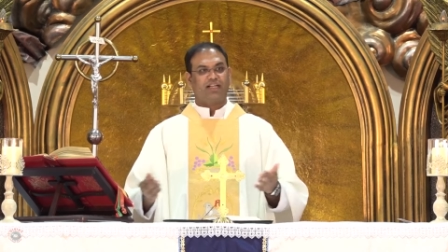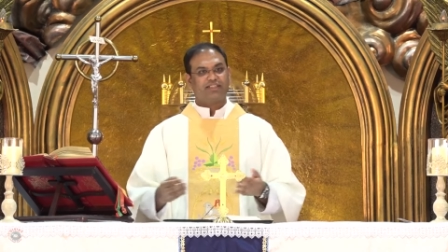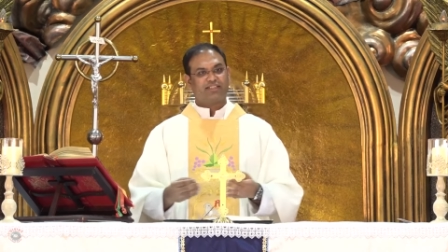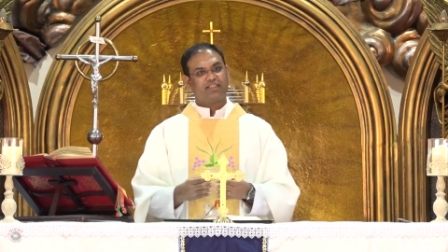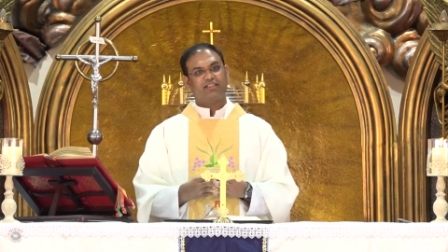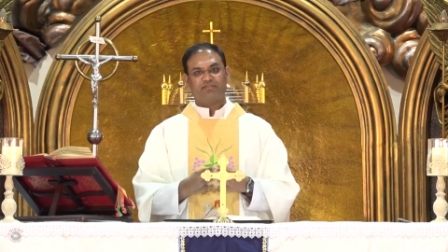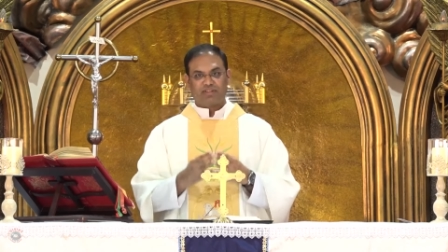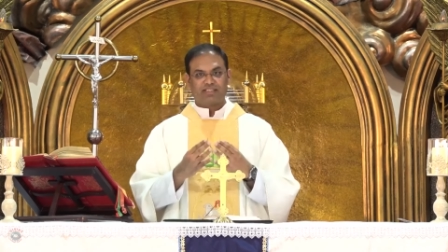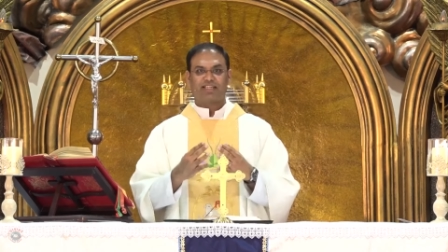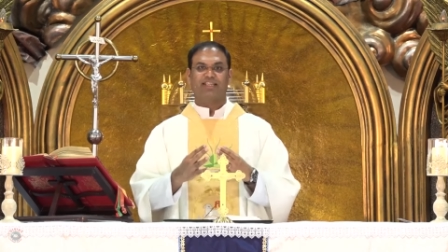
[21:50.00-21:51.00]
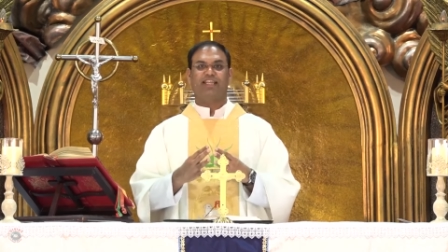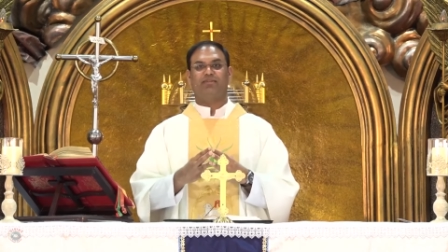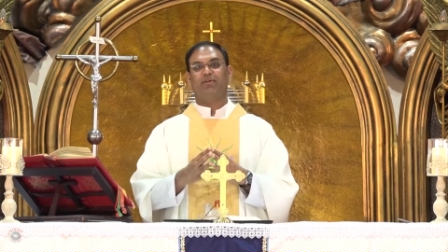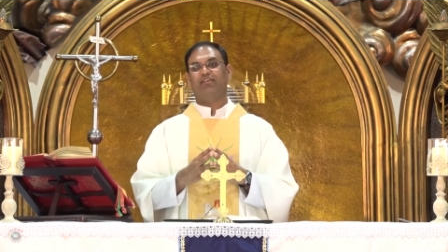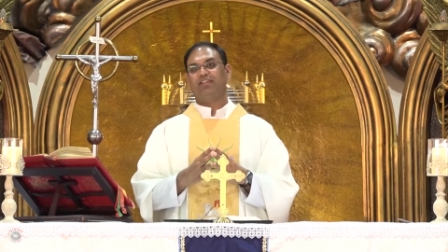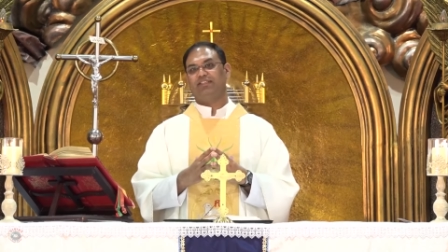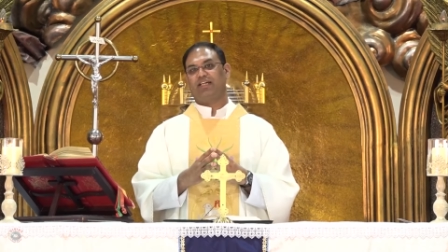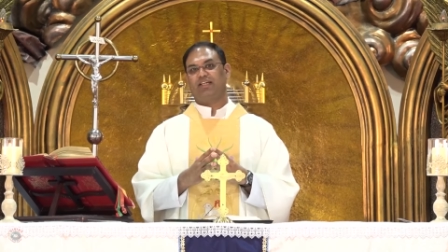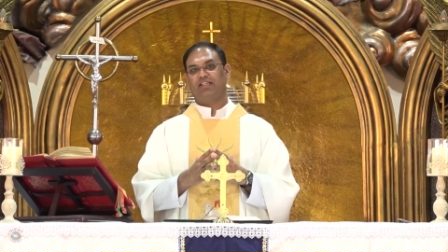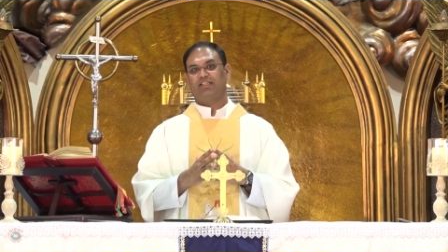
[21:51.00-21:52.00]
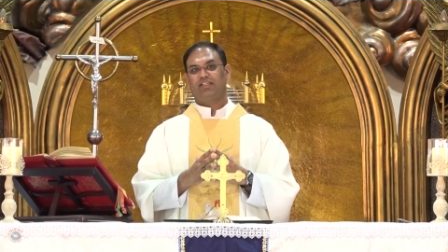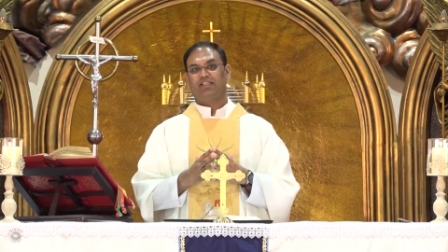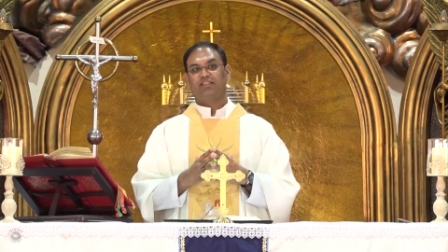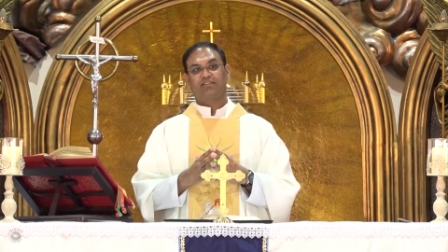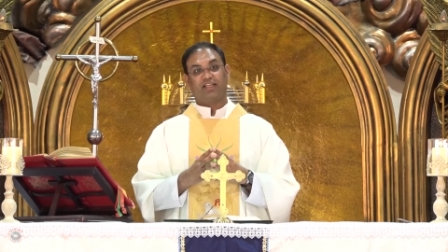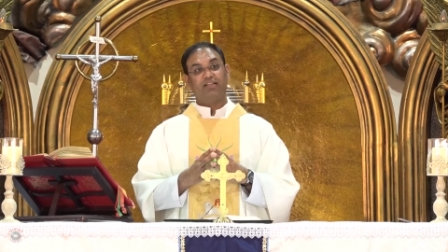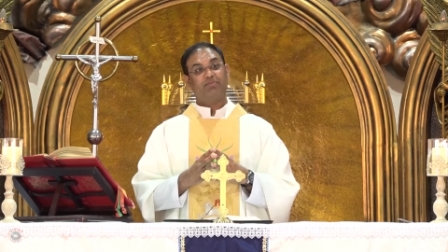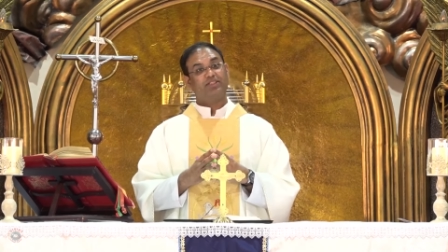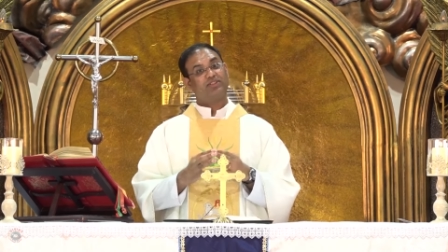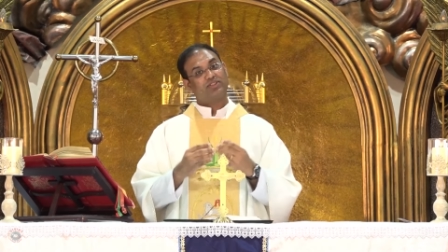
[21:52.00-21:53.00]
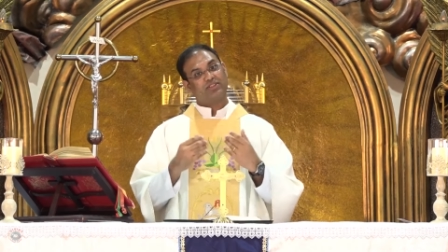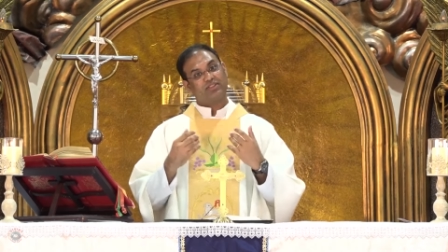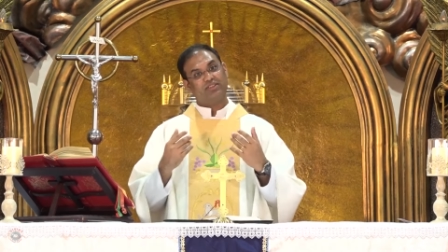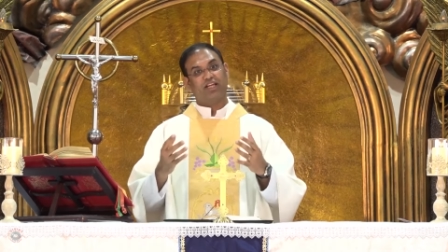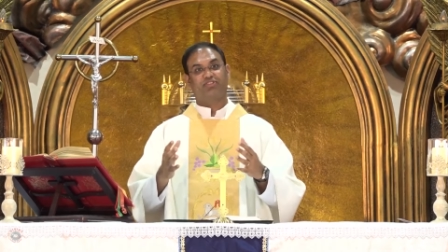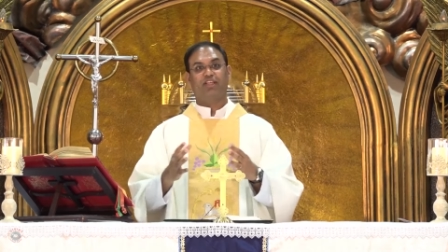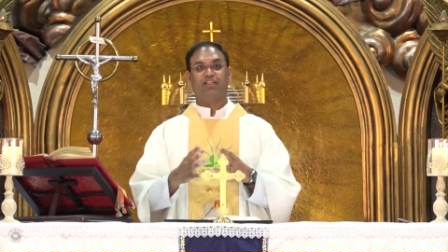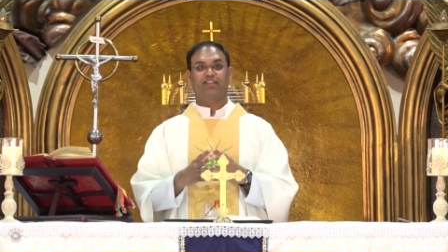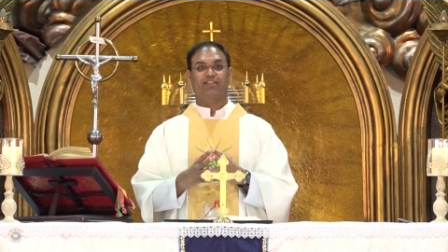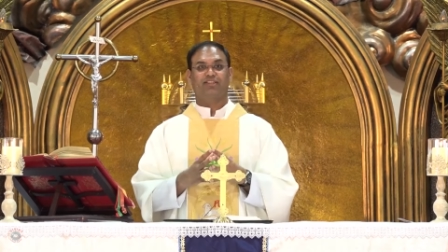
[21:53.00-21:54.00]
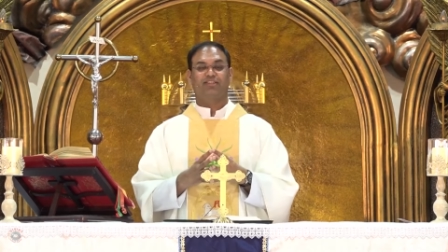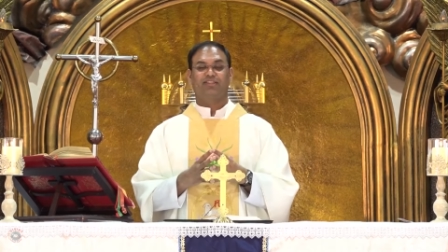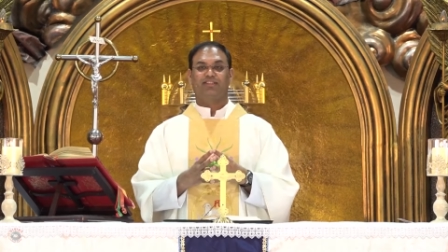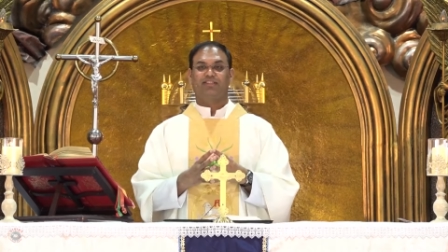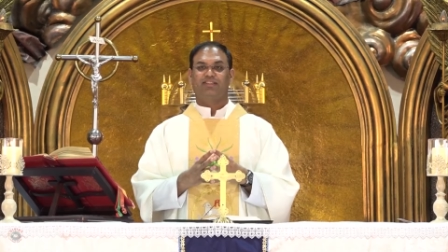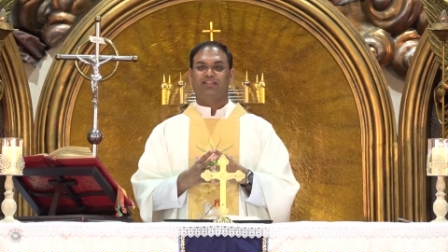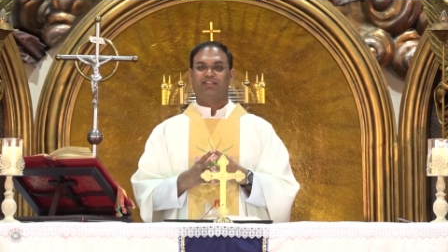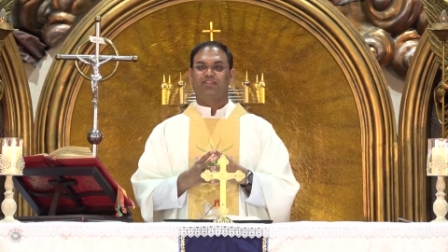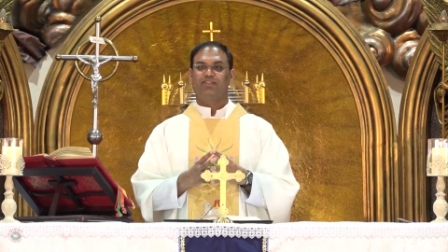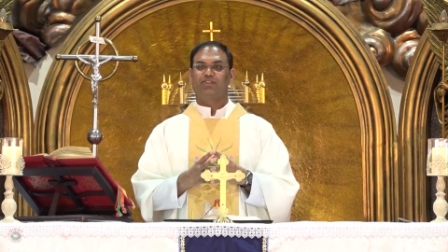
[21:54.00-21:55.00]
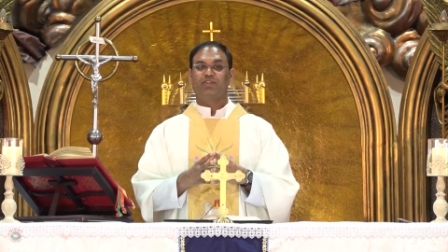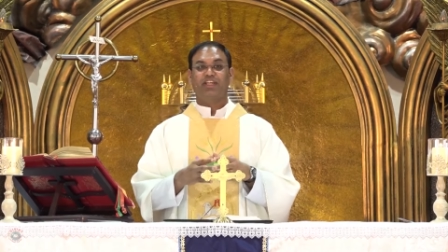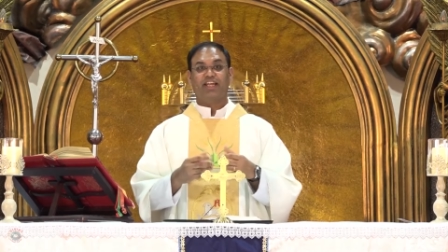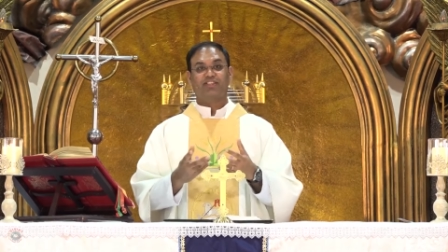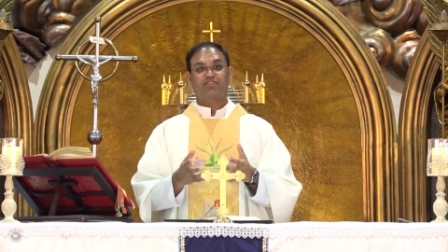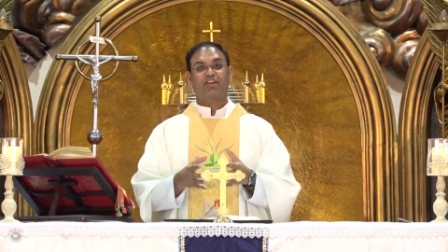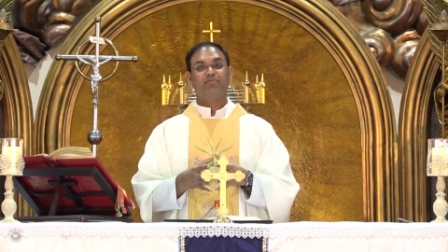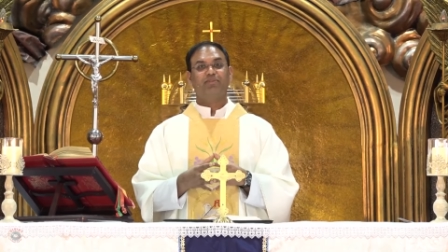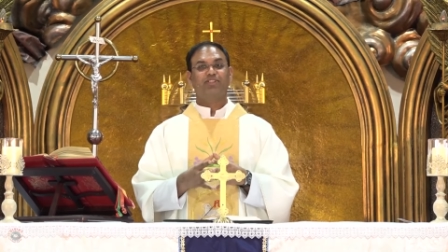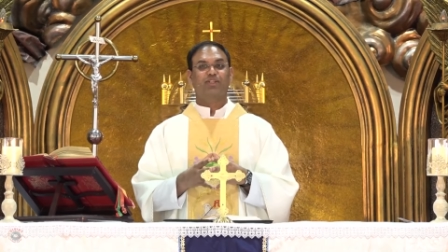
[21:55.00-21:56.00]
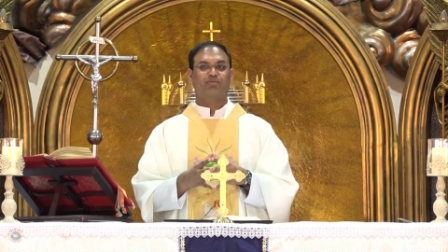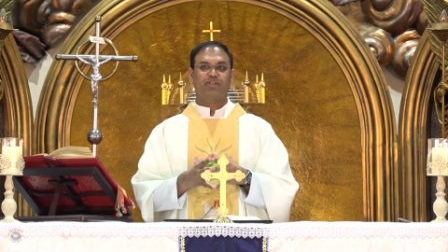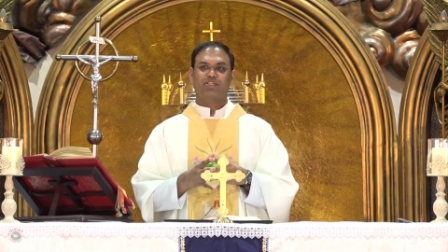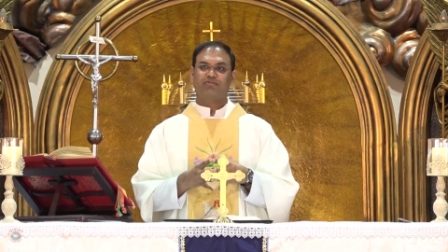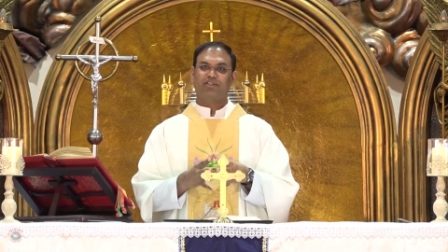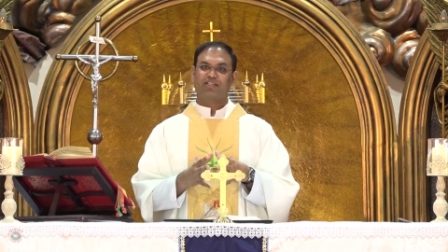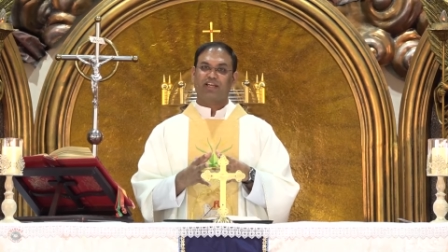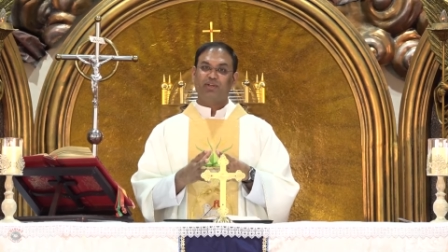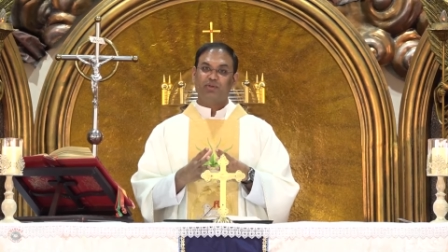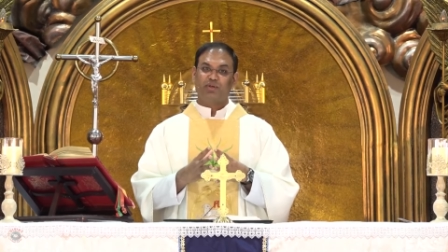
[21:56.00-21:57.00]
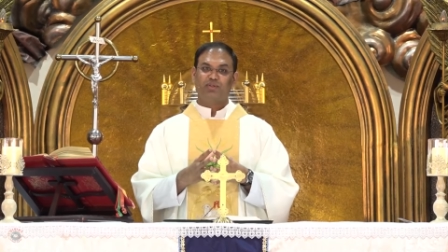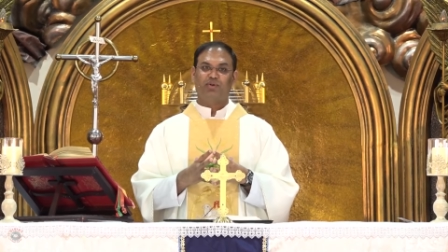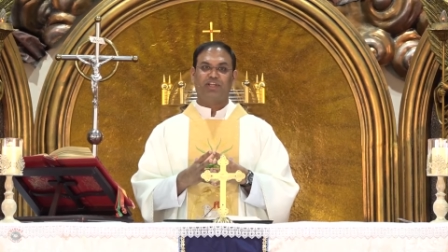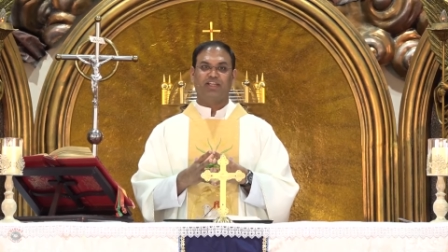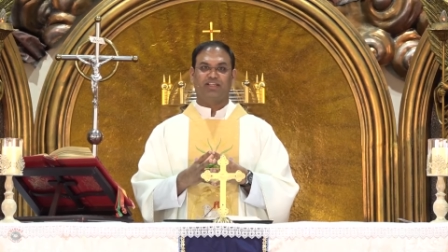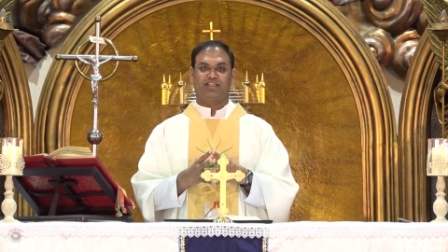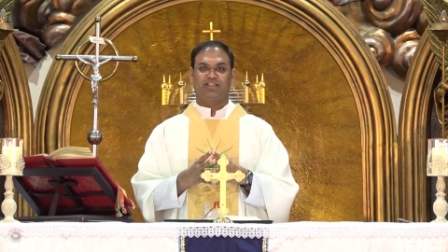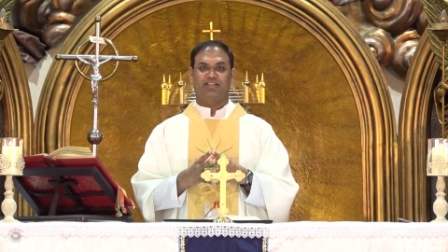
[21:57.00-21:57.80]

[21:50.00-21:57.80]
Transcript: I said, once I get my visa. Three months, nothing. So the next three months, the question was, Are you not going?